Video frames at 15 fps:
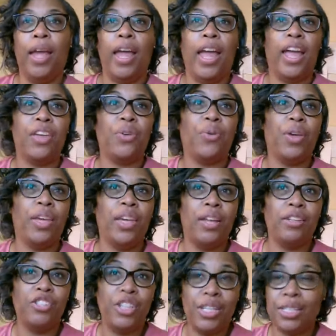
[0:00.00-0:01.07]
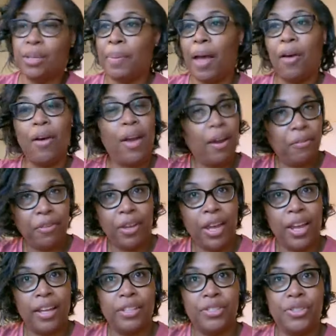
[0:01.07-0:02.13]
and you can get just about every
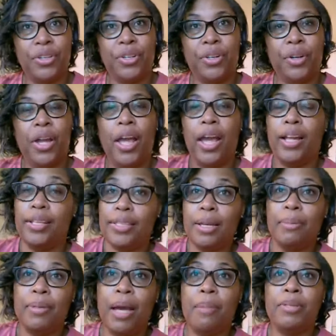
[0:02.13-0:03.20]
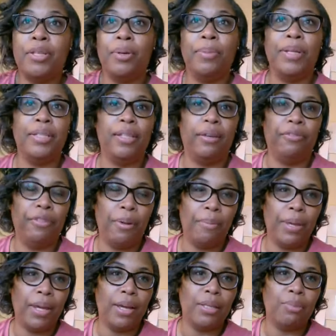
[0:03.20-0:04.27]
answer. And sometimes it'll be different,
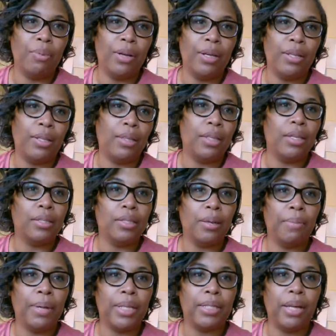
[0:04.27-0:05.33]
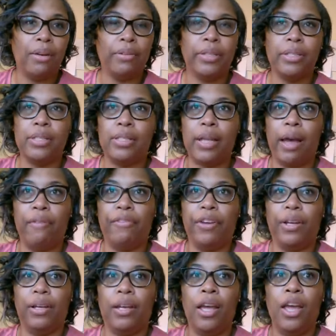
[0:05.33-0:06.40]
because one of the things that makes healthcare
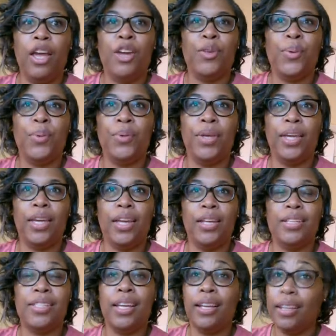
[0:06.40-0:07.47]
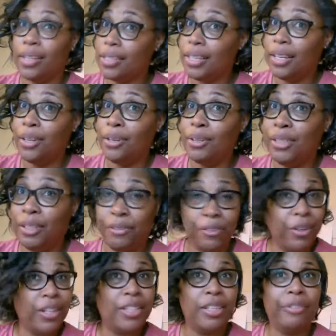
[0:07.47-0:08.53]
staffing unique is it looks a little
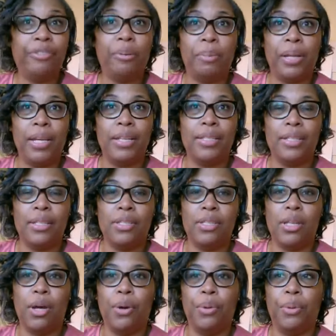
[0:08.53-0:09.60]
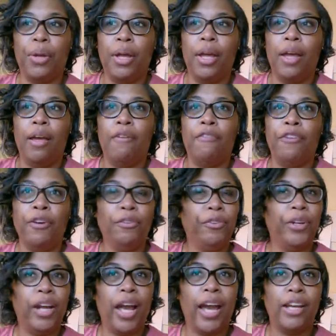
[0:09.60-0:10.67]
different in different places. So feel
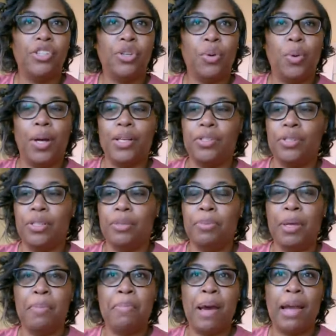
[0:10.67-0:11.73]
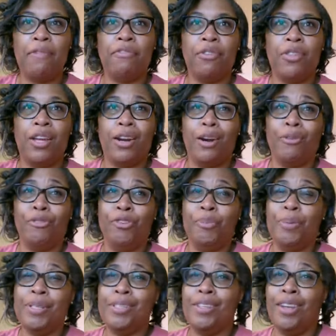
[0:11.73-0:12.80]
free to ask your questions. Be mindful that our group
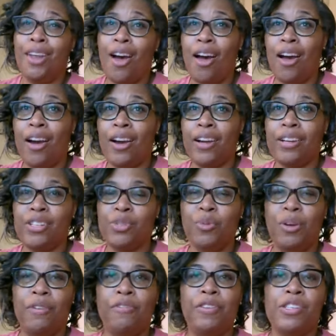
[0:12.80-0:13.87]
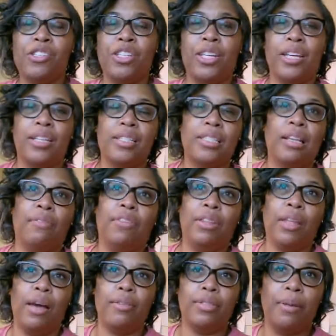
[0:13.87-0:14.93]
is large. We officially hit
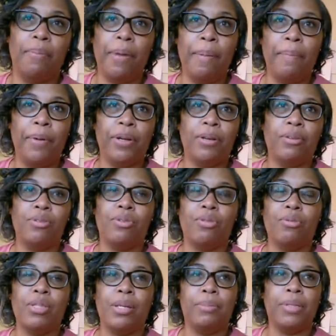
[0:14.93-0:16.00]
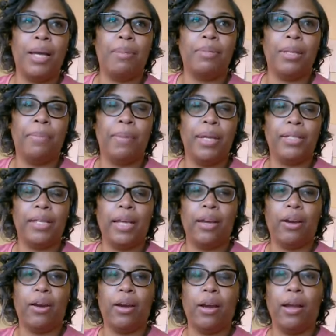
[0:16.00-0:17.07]
7,000 members, so sometimes it may take
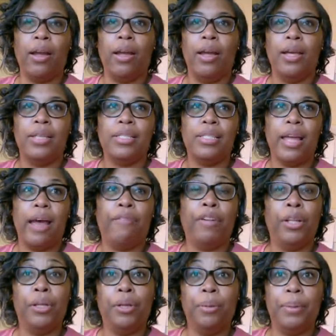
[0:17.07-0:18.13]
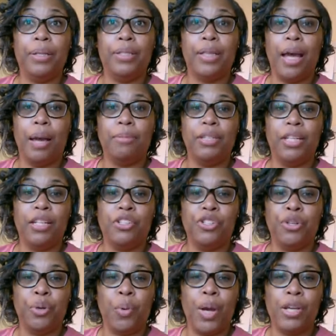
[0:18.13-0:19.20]
our staff a little bit of time to get to
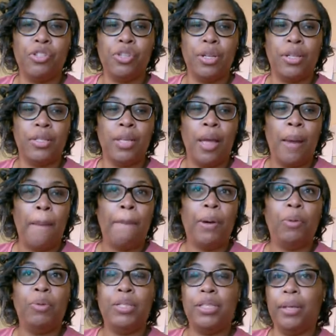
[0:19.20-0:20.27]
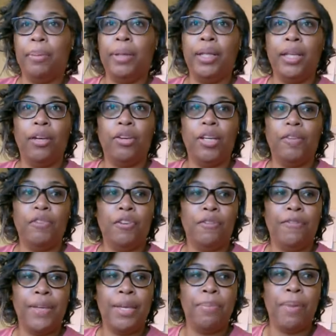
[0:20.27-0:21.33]
your questions, but we typically will give you
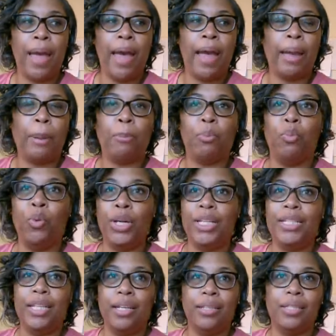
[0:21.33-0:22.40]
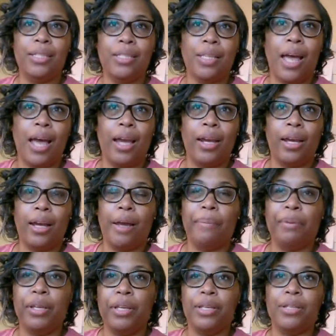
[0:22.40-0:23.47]
feedback. We did decide a
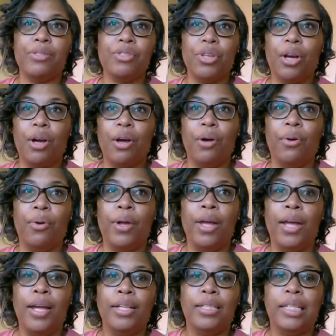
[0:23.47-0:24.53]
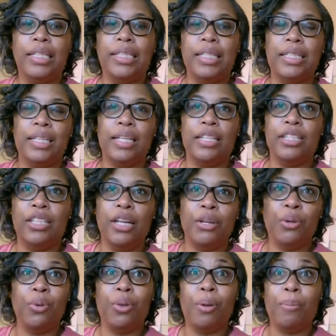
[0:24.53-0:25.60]
couple of years ago to
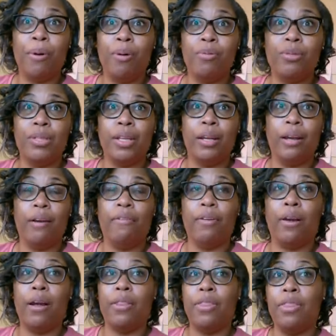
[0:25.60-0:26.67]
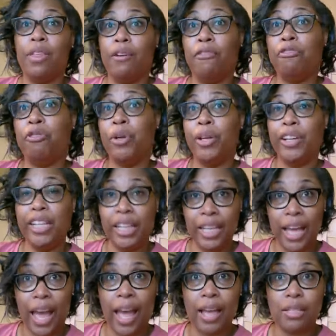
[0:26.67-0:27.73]
discontinue the posting of the frequently
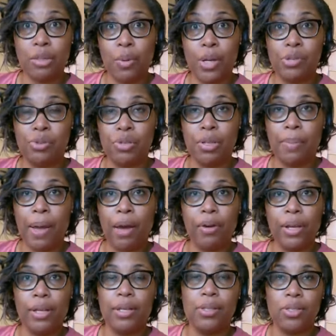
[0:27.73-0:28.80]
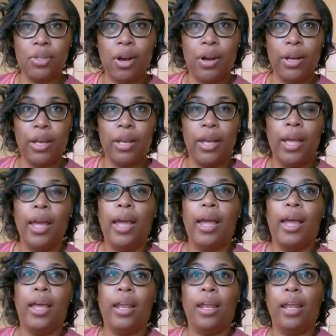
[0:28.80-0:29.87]
asked questions about getting started,
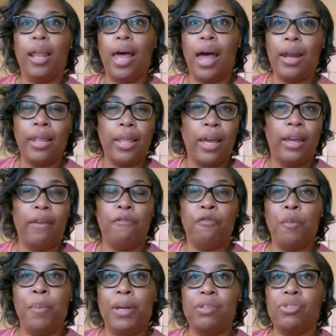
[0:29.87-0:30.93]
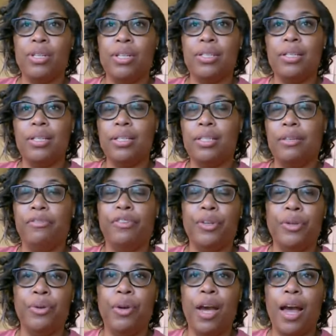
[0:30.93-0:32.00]
and a lot of that information is listed for
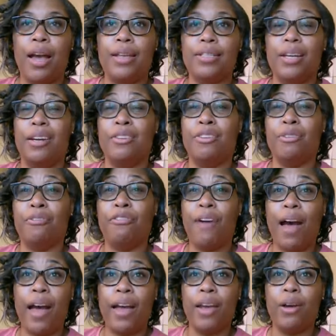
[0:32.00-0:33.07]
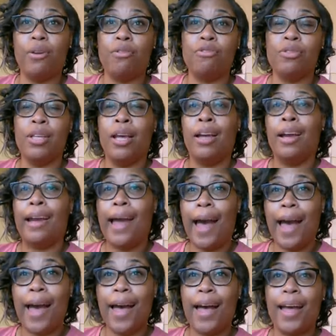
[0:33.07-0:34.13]
you guys under files,
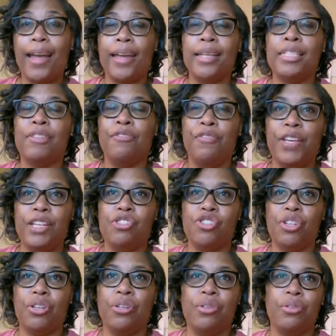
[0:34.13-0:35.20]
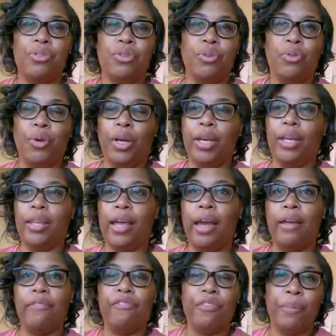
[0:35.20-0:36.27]
guides, features, so you can get
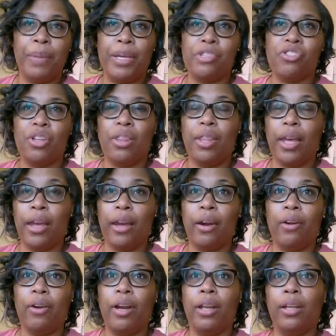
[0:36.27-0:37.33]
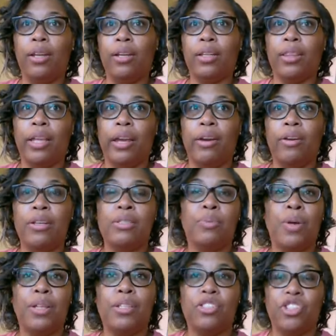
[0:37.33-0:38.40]
that information there and look there, as
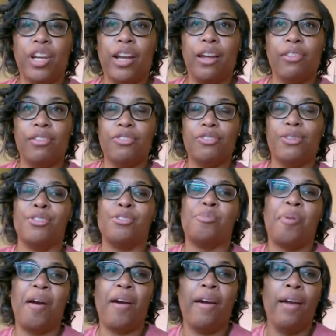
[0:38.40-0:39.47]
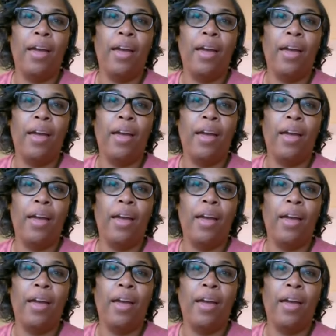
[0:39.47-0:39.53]
well as check out the search bar.